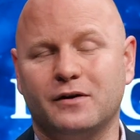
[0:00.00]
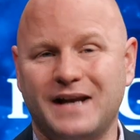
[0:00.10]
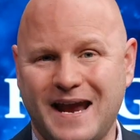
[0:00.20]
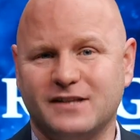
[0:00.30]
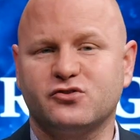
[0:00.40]
and
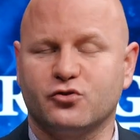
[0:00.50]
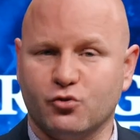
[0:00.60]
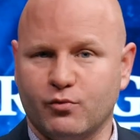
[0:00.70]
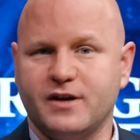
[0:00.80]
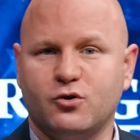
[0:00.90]
answered the
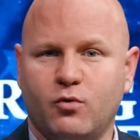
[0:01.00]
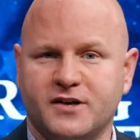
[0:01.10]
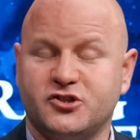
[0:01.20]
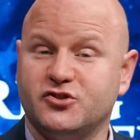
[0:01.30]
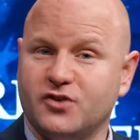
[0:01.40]
written
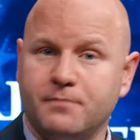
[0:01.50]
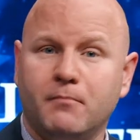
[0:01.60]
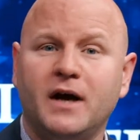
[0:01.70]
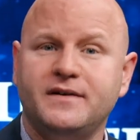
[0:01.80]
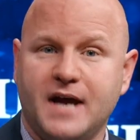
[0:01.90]
questions on
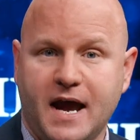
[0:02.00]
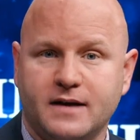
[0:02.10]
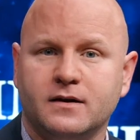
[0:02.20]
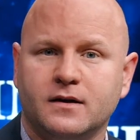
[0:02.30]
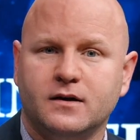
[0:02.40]

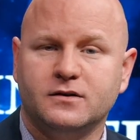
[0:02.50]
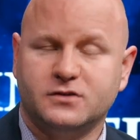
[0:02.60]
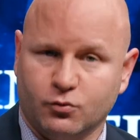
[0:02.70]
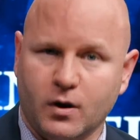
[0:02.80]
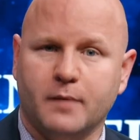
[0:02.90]
Monday
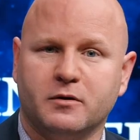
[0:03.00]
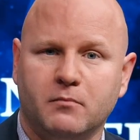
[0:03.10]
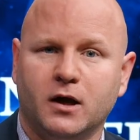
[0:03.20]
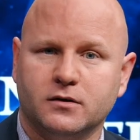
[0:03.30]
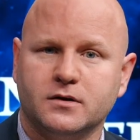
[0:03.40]
to Robert
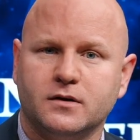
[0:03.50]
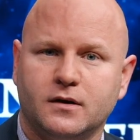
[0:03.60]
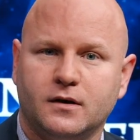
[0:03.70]
Mueller.